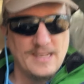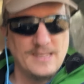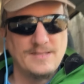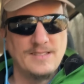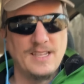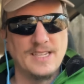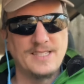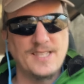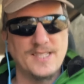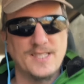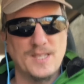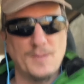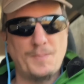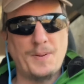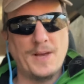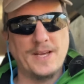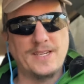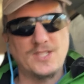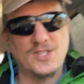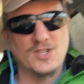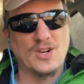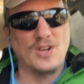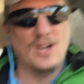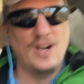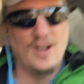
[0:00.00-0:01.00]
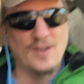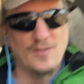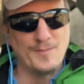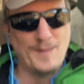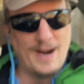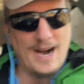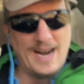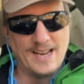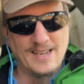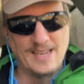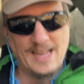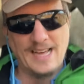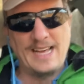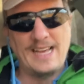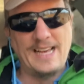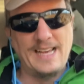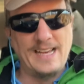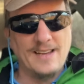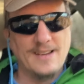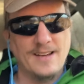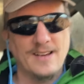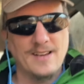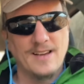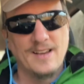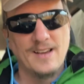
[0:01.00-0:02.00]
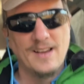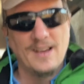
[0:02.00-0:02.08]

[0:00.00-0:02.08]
This is a picture of my leg